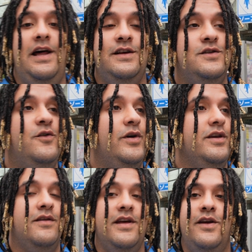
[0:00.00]
let us know
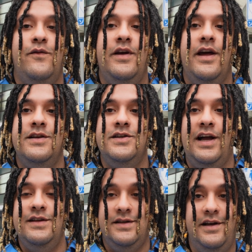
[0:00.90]
what you think if you get a
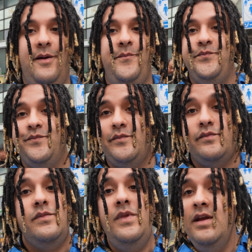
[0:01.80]
chance. And
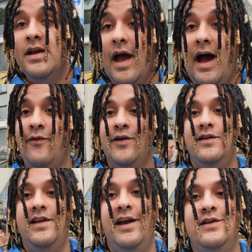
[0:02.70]
yeah, have a
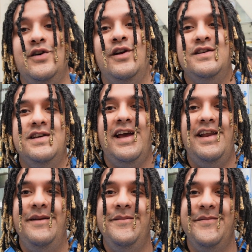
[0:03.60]
good day and join us again.